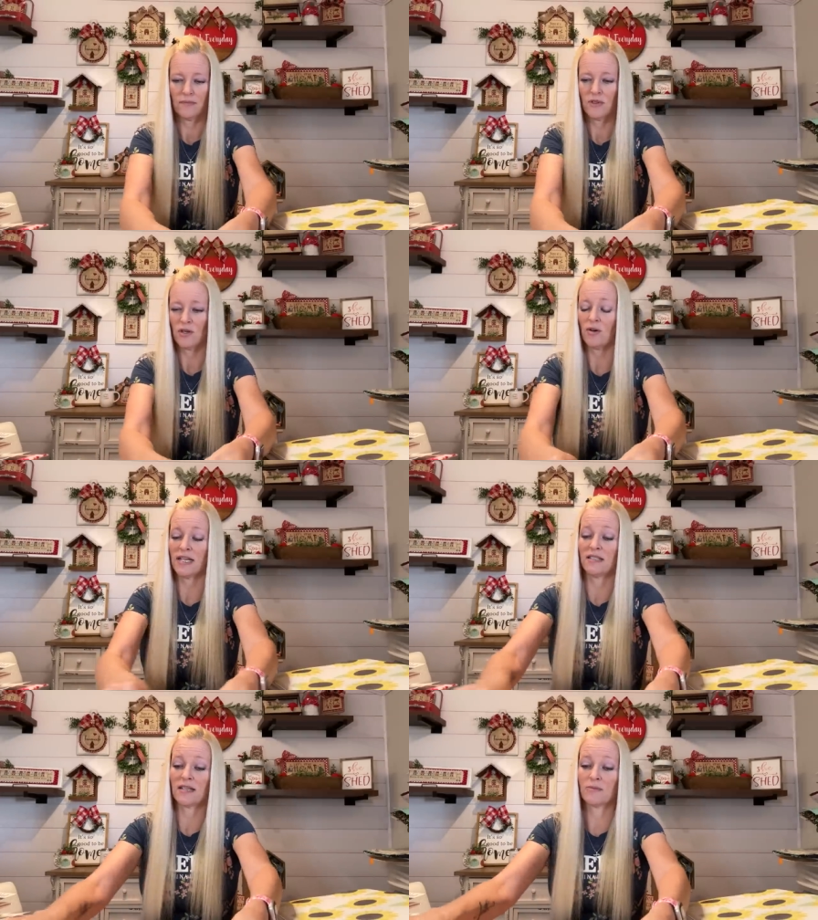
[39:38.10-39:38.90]
So I
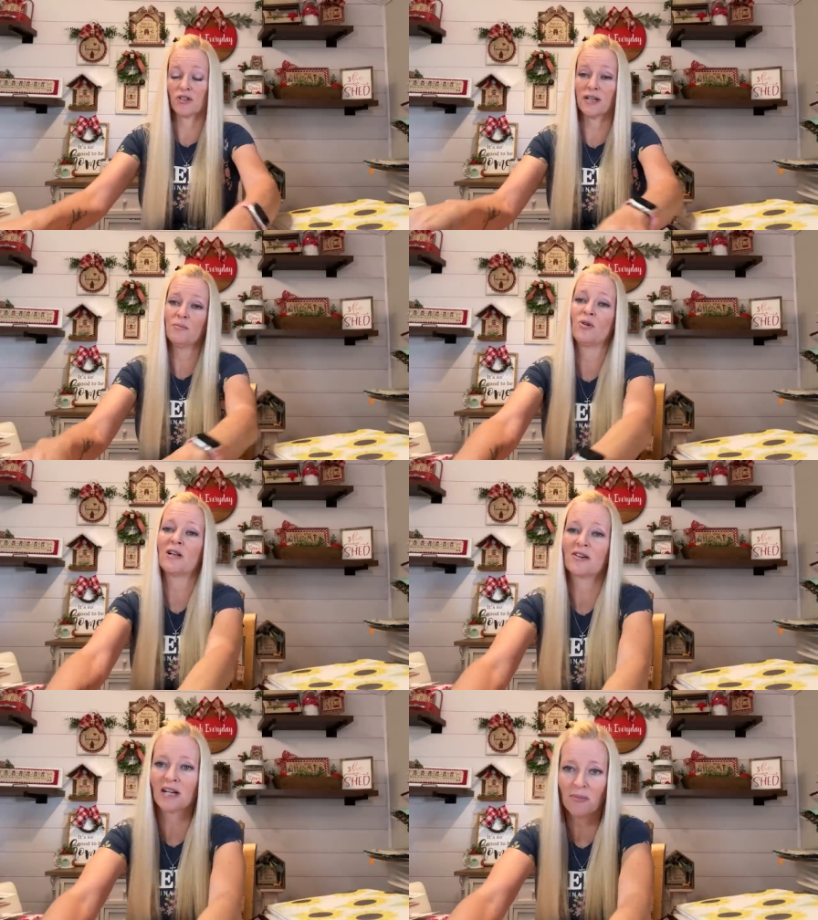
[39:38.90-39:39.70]
just, I'm trying to pull
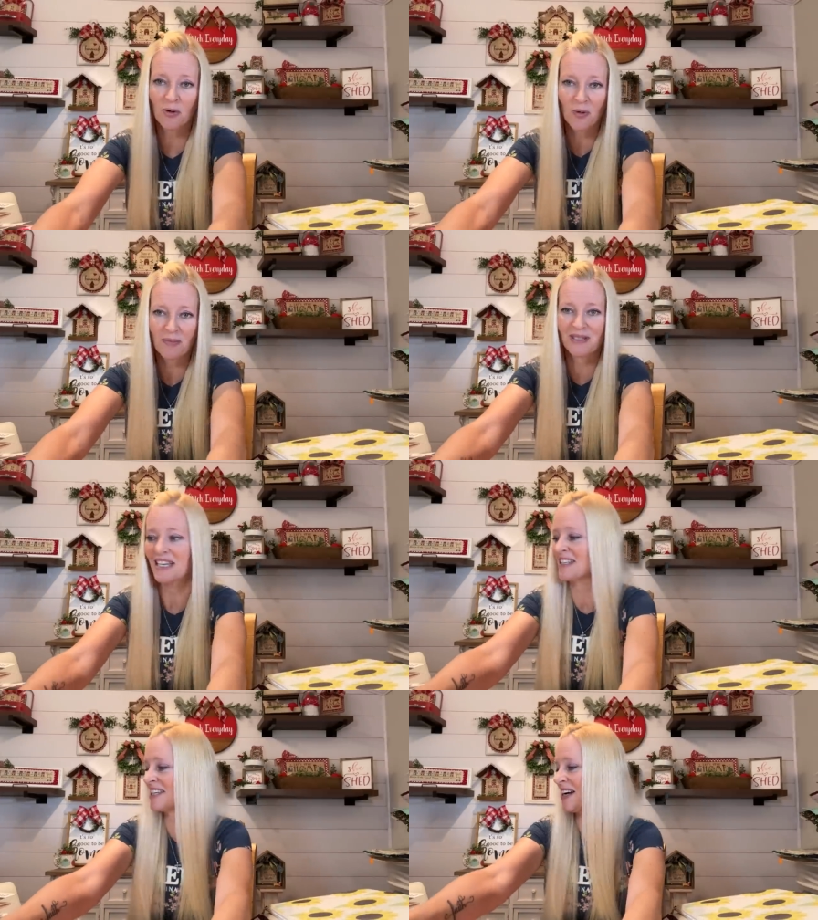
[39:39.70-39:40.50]
out a couple whips
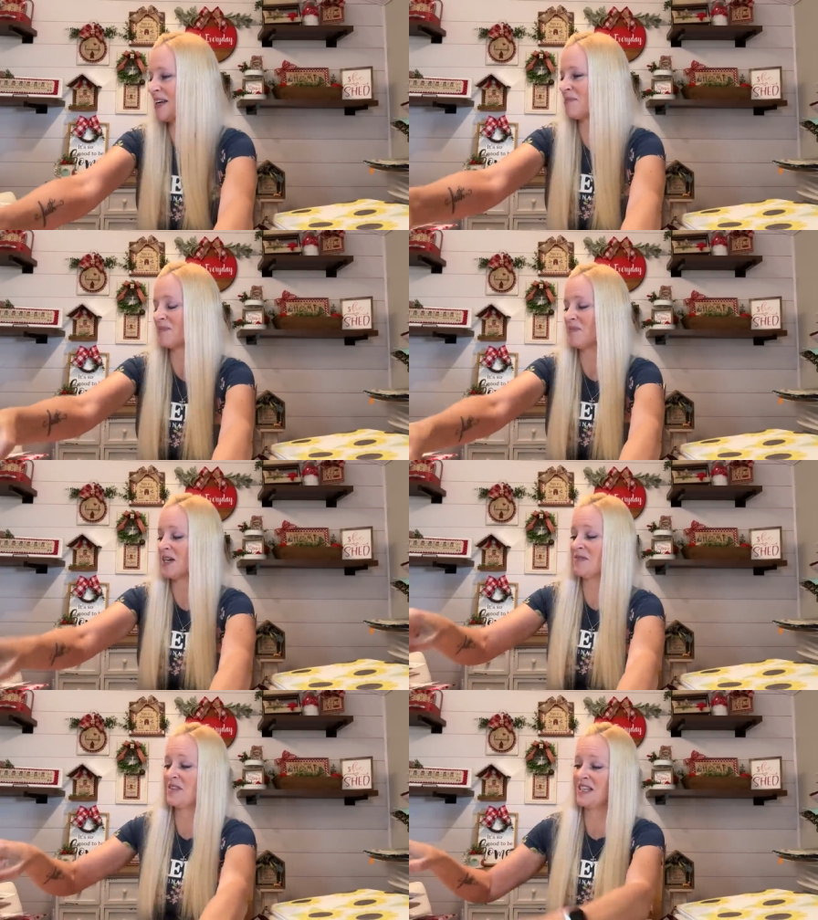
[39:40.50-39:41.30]
at a time
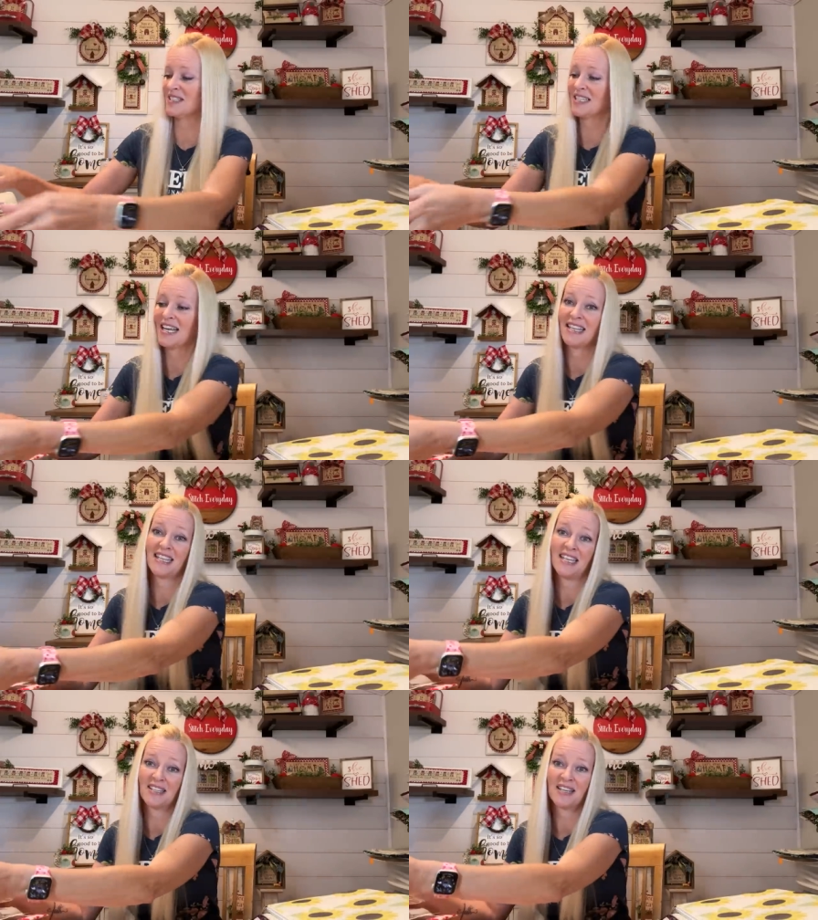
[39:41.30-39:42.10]
of things that I
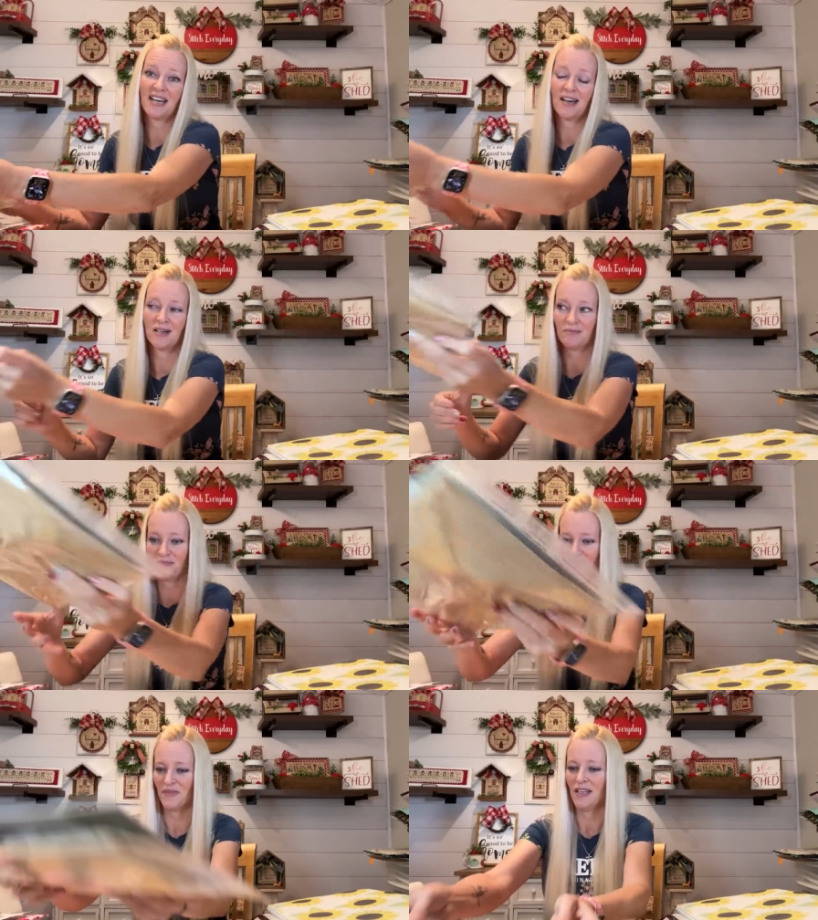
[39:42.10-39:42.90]
think that, um,
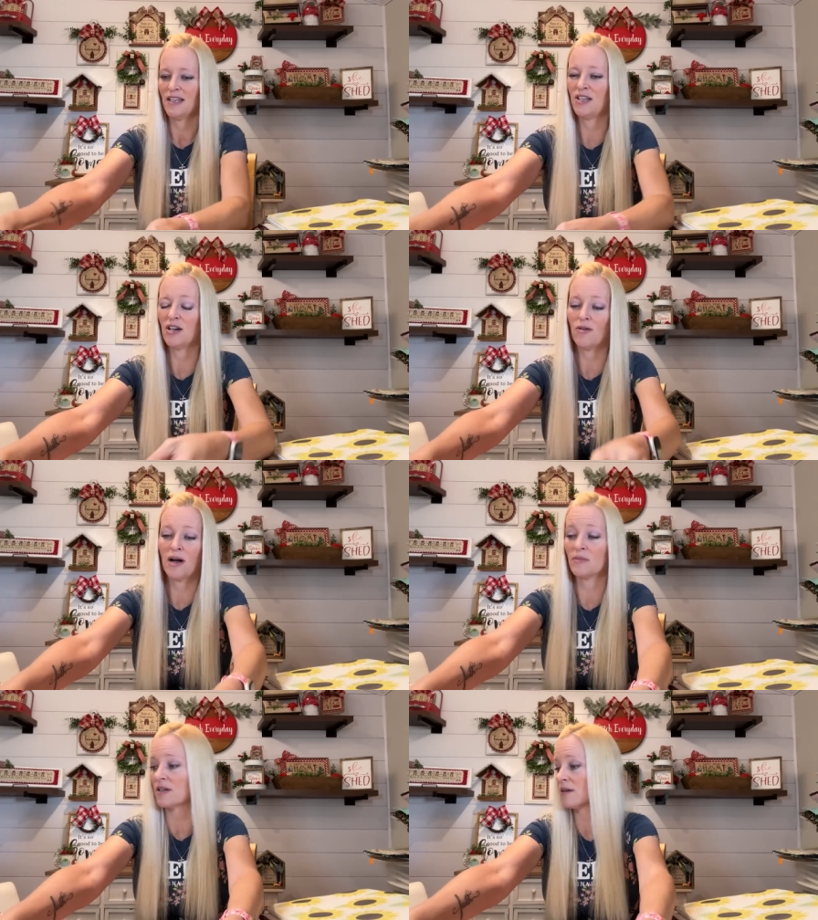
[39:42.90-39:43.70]
you know,
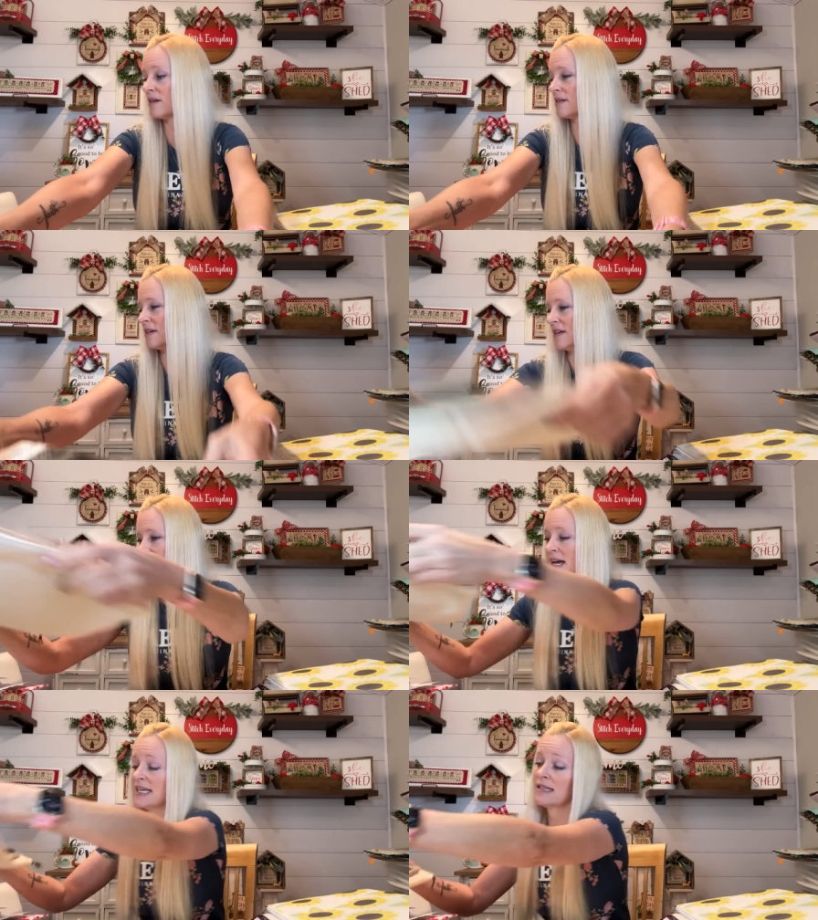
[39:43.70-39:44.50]
I'm gonna,
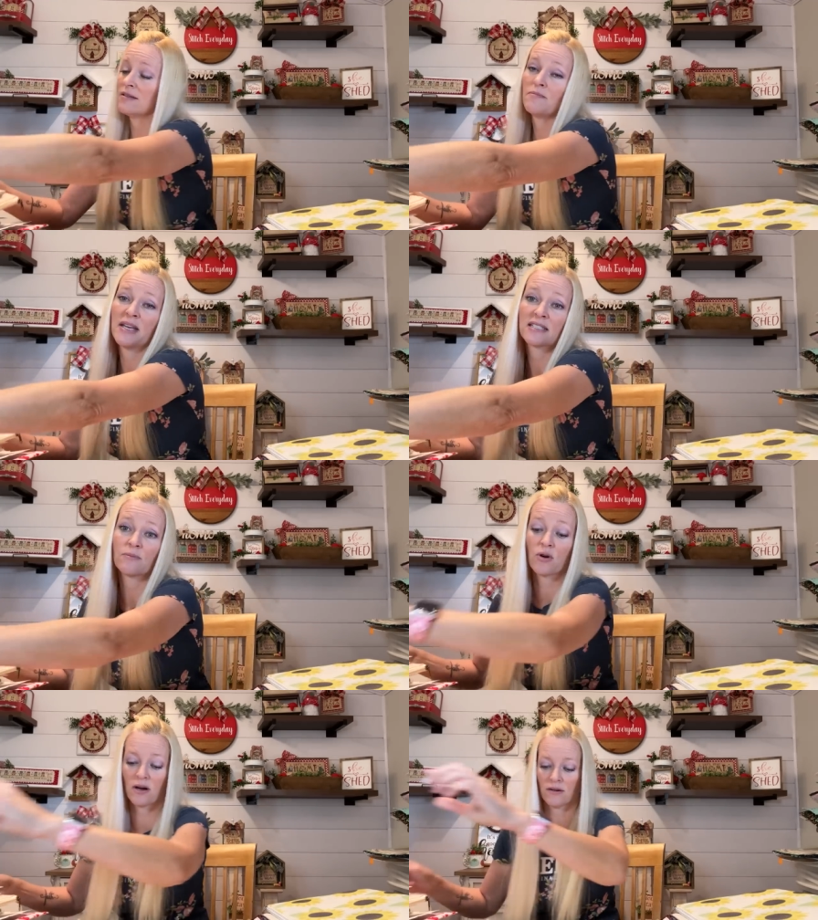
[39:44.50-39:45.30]
I can make some
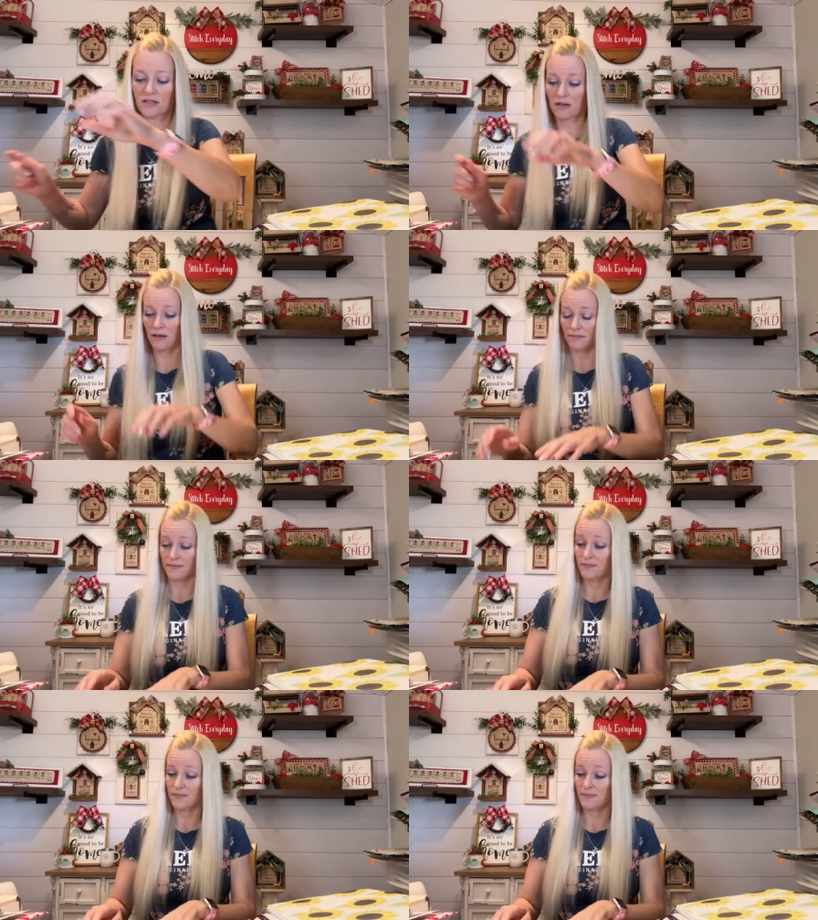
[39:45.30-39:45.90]
progress on.